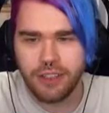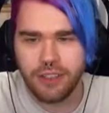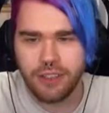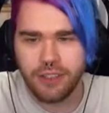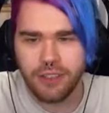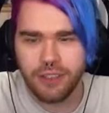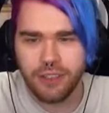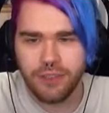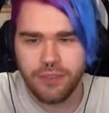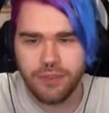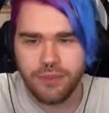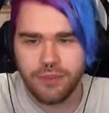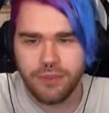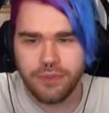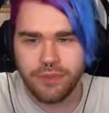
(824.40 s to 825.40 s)

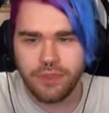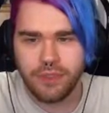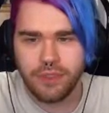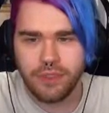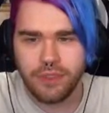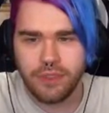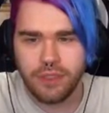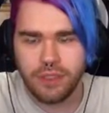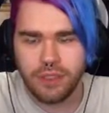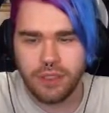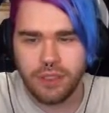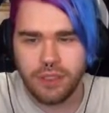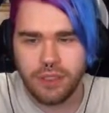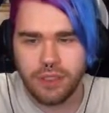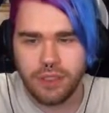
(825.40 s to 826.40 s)

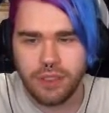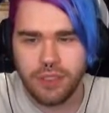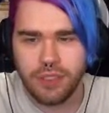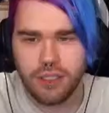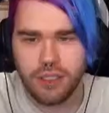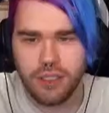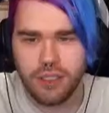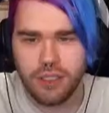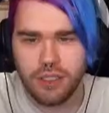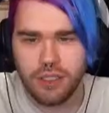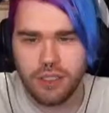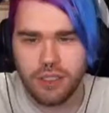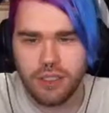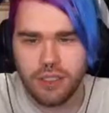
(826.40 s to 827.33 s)
(no one is talking)